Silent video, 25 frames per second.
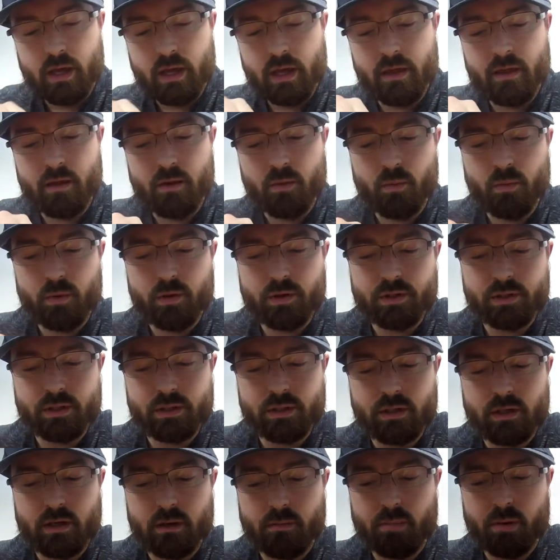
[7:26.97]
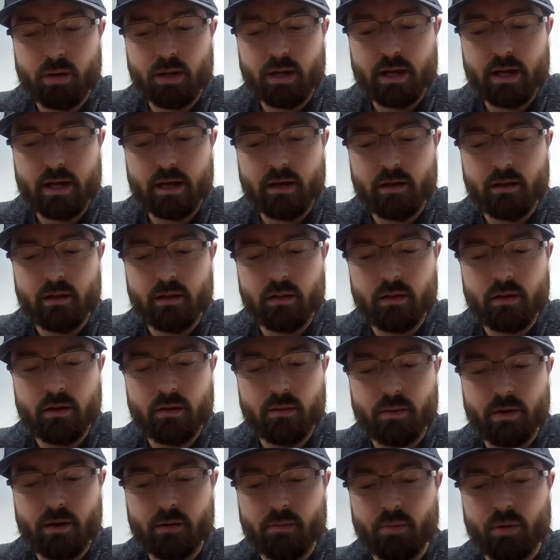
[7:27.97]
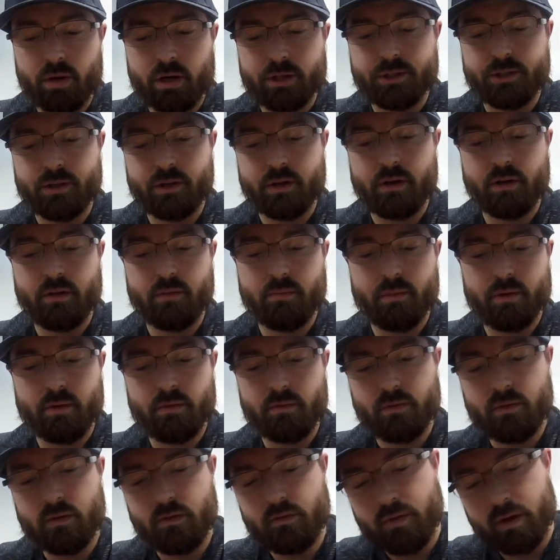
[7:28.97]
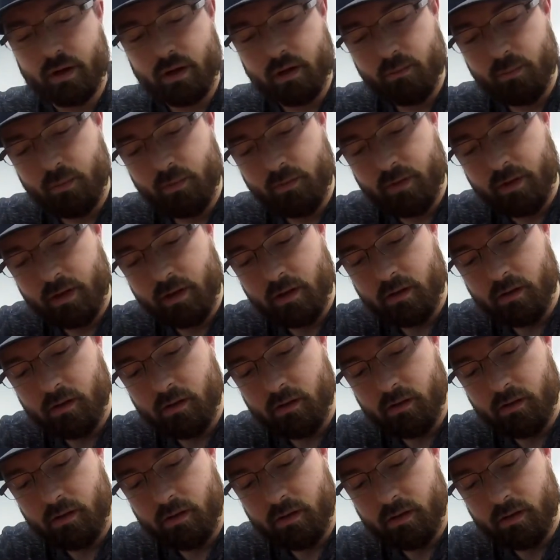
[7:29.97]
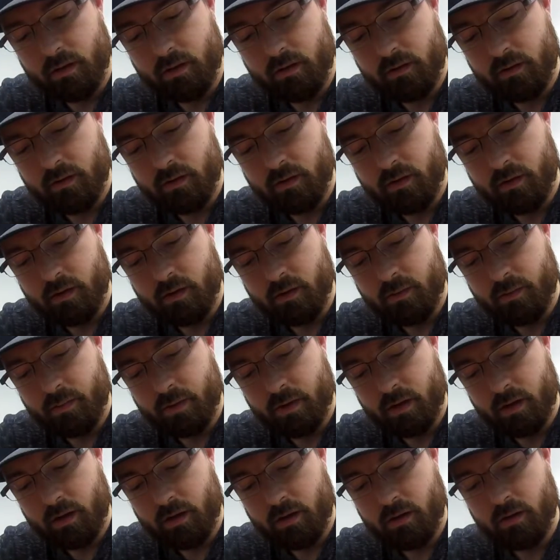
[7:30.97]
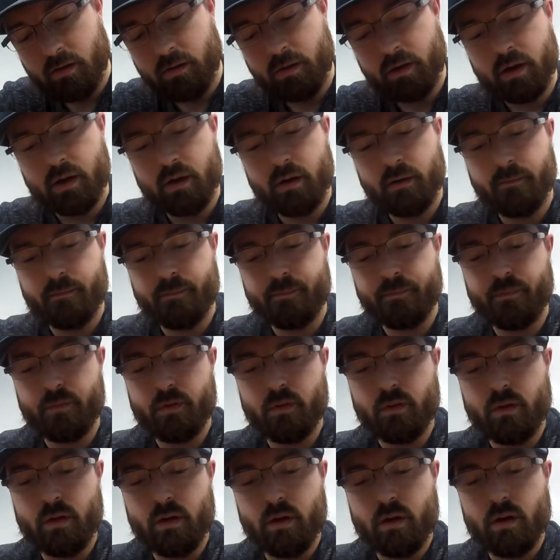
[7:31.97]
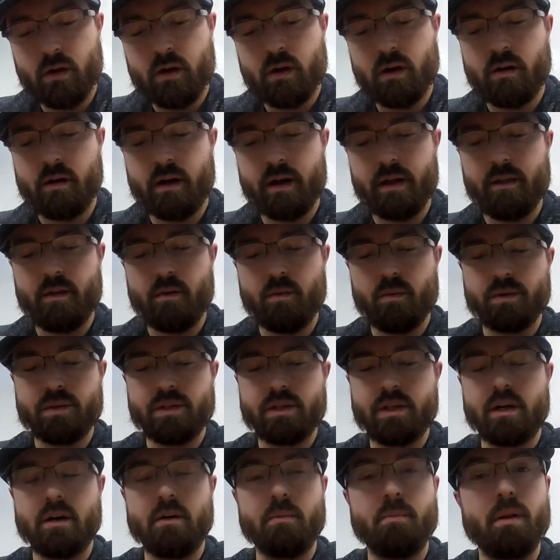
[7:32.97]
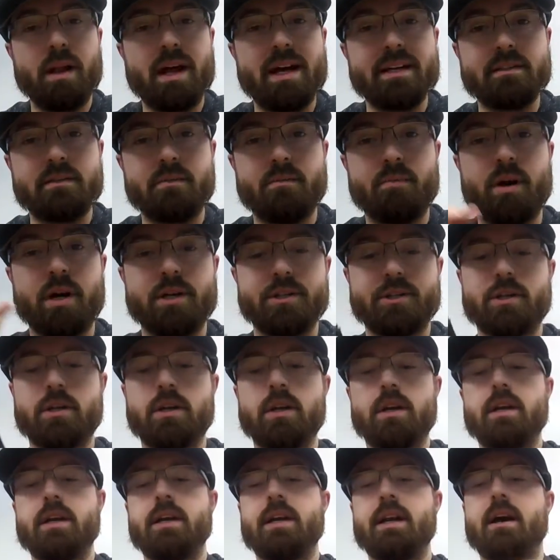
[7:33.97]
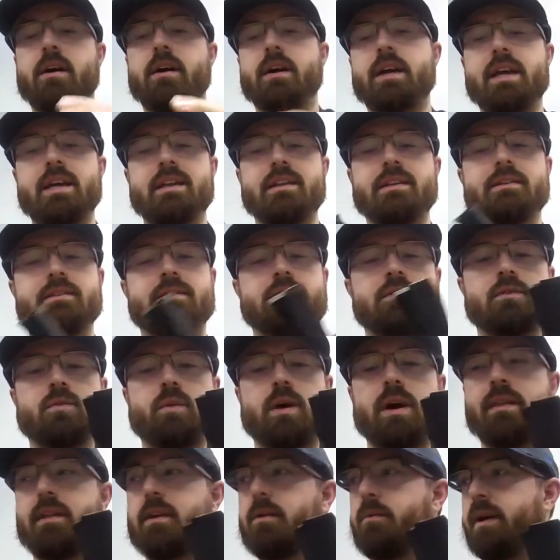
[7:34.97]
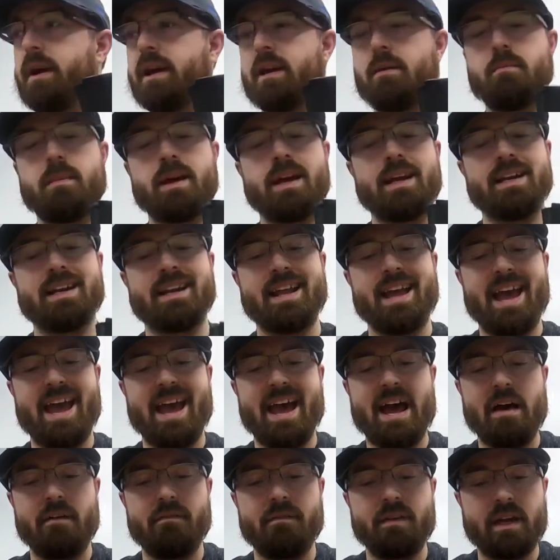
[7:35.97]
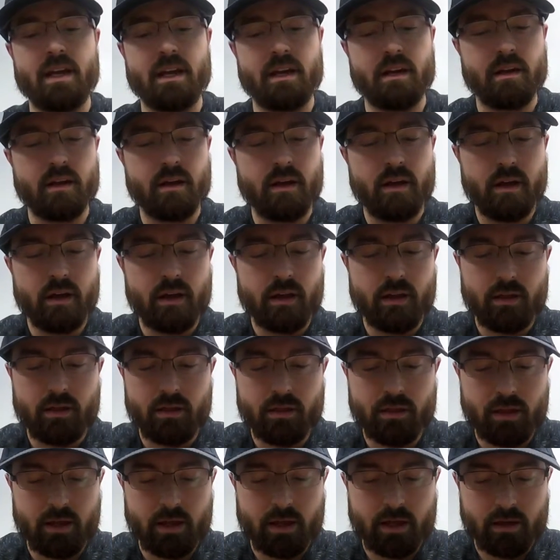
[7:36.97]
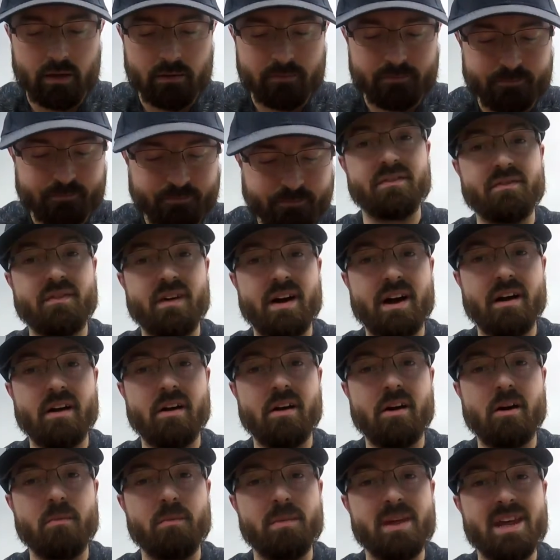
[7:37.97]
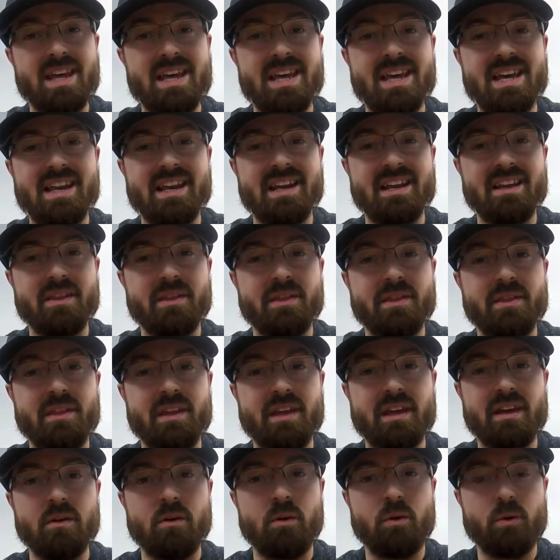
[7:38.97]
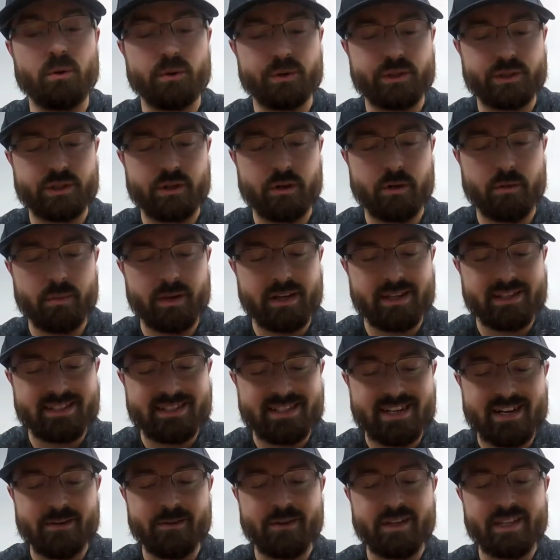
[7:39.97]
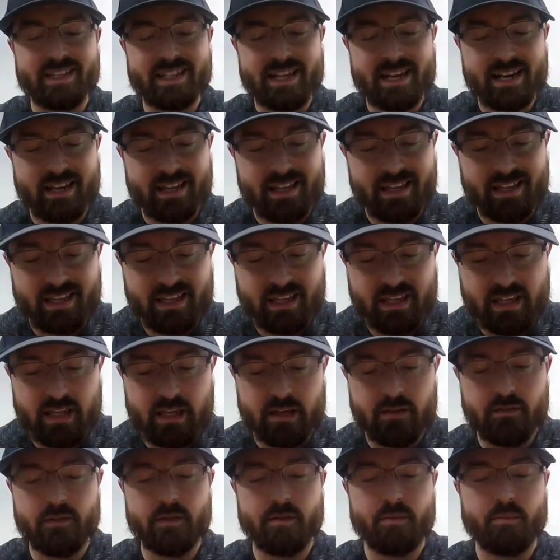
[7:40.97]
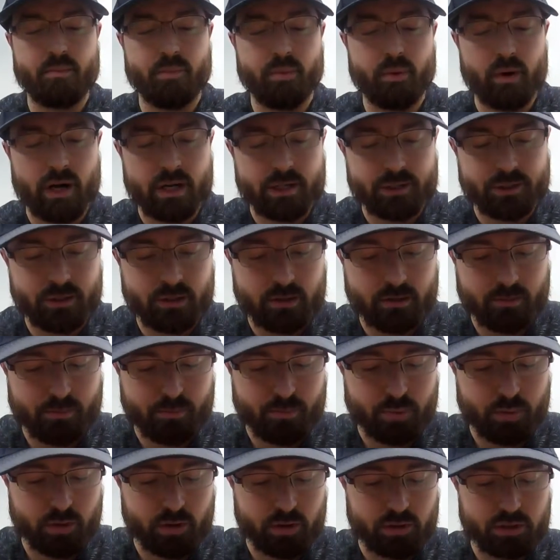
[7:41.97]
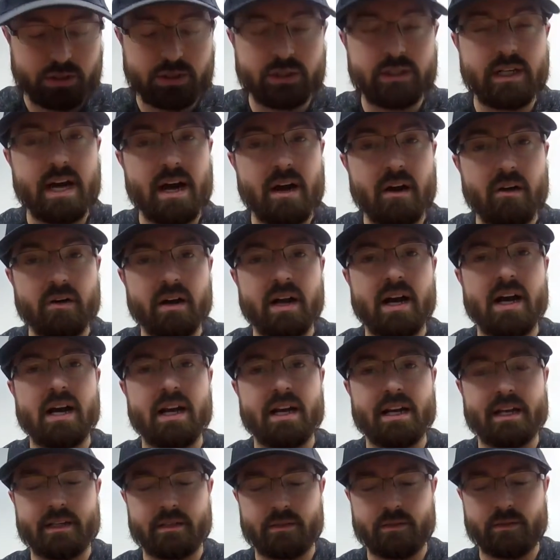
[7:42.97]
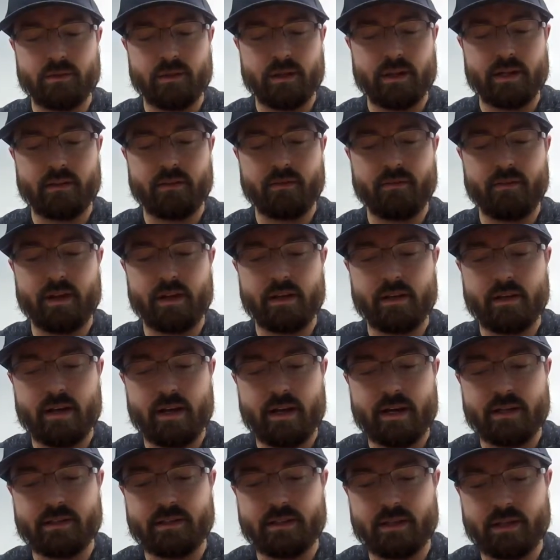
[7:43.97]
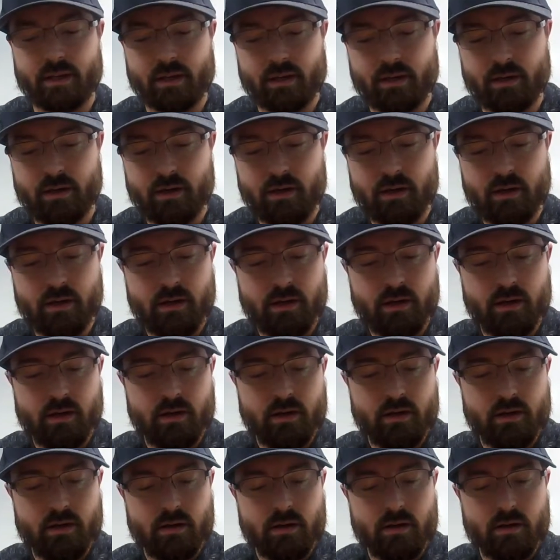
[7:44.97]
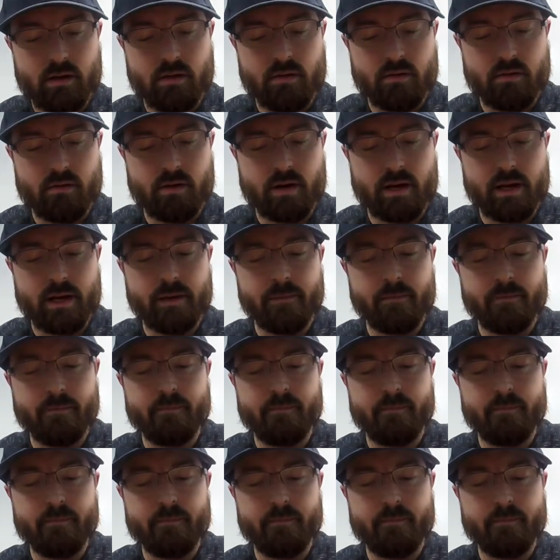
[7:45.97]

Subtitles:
And then we're going to just apply a little bit of pressure here. Maybe see if I can move that on just a little bit. Okay. All right, then we're just going to apply some pressure. Now again, this is why they recommended having the firearm in the holster, because now you get that even pressure to push down on it. So that's fantastic. All right.